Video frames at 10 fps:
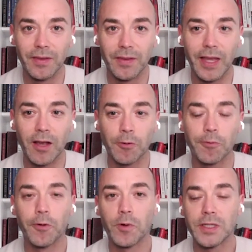They are
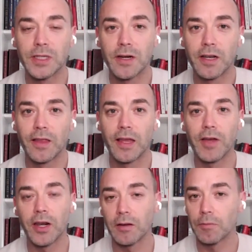focusing on it. They've
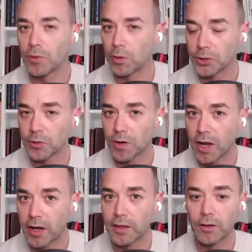got a closer eye
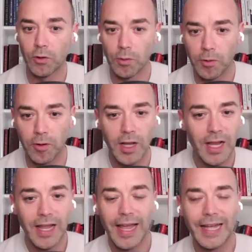on it than normal.
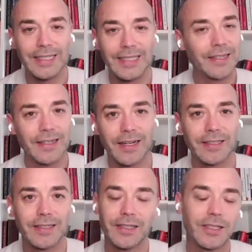And
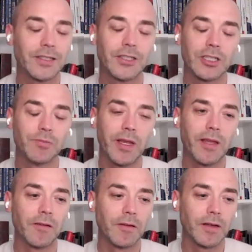guys, this is just
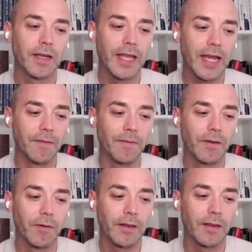speaking again,
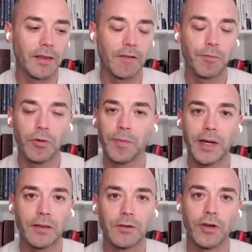right? They've pulled
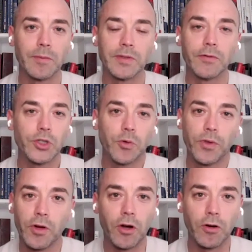back the drapes. They've shown
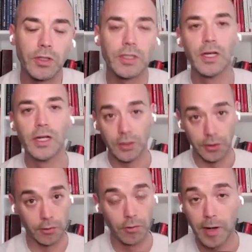their cards. Do
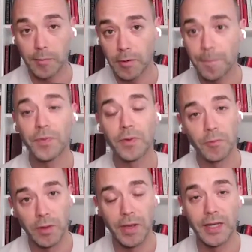you remember
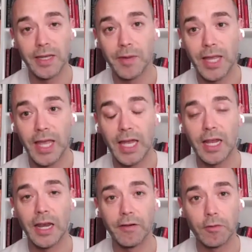when the pandemic
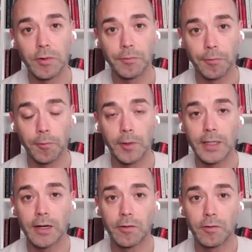hit and everyone freaked
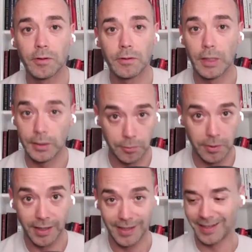out, as
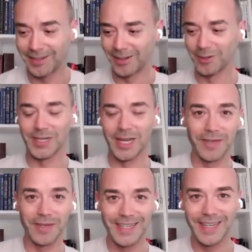
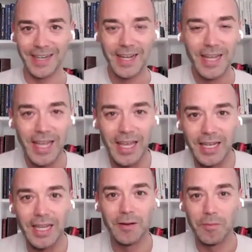understandably did,
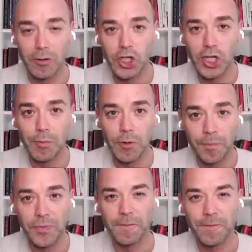in March and
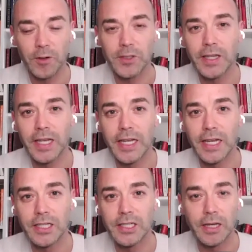April? The first thing they
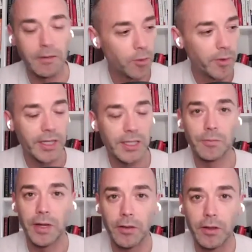did is say nobody has to
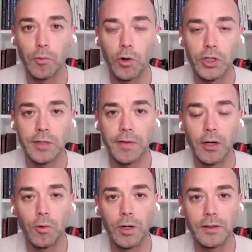pay their mortgage if they
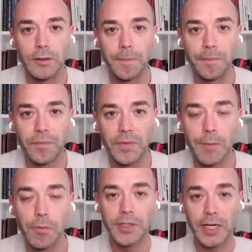don't want to. They
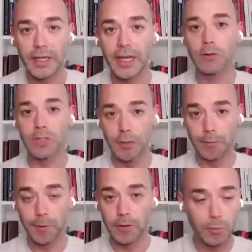protected housing
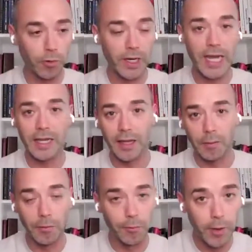first more than anything.
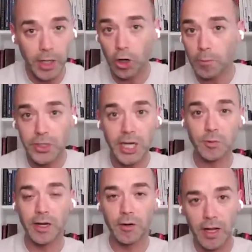Before any curb checks
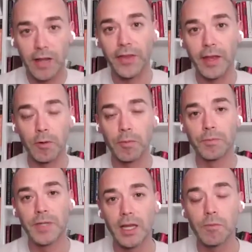went out, they were
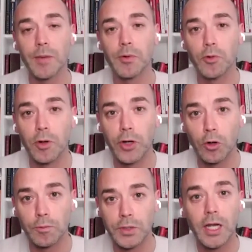telling people who owned
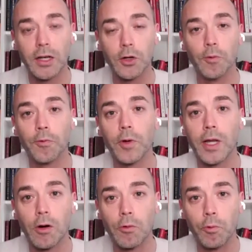homes, don't freak
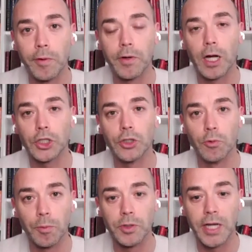out. We've got you.
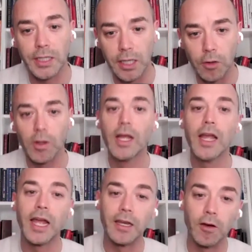We're protecting you.
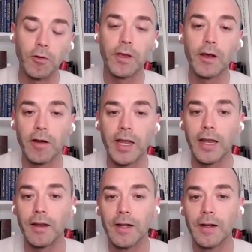And here they are again.